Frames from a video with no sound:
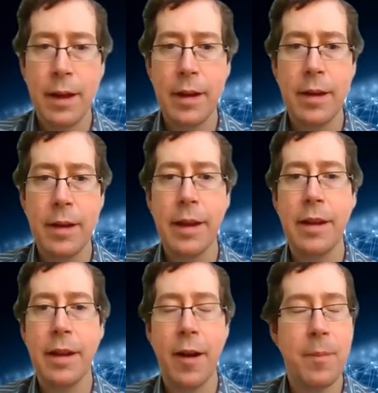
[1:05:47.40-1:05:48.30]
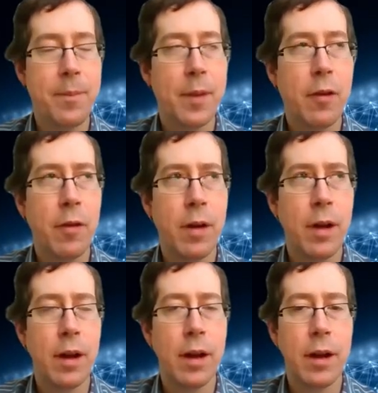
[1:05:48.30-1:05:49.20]
Did, did um,
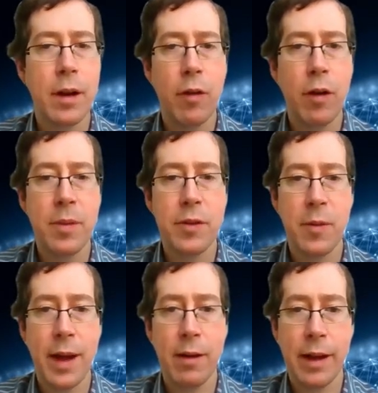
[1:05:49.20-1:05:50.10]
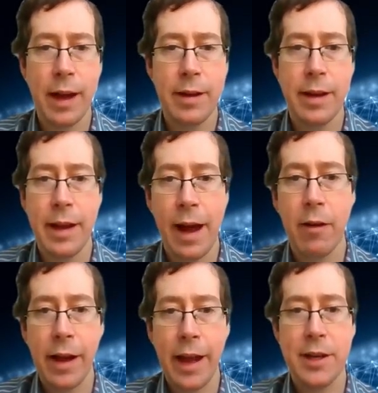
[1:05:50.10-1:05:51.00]
uh, chromosome alloc- did
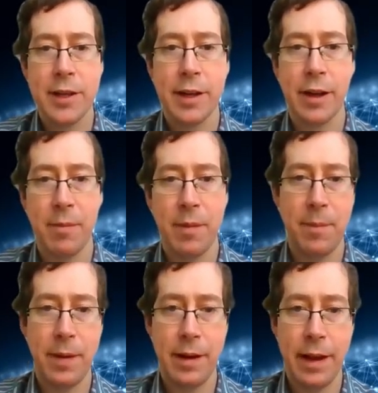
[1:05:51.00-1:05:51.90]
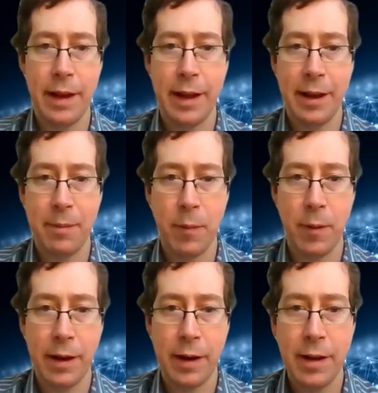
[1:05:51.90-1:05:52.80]
allocation come up at, at any
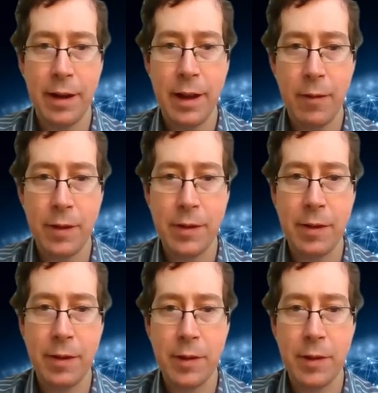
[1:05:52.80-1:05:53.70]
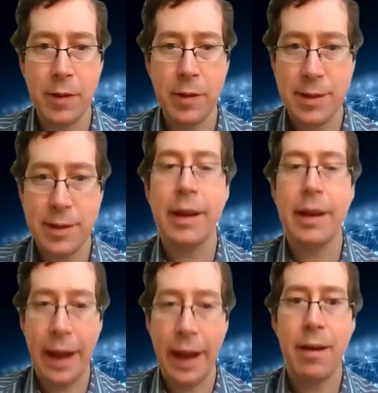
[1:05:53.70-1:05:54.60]
point? yes, it was that.
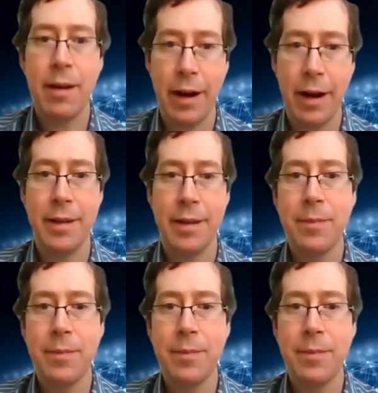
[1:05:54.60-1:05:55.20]
Yes, yeah.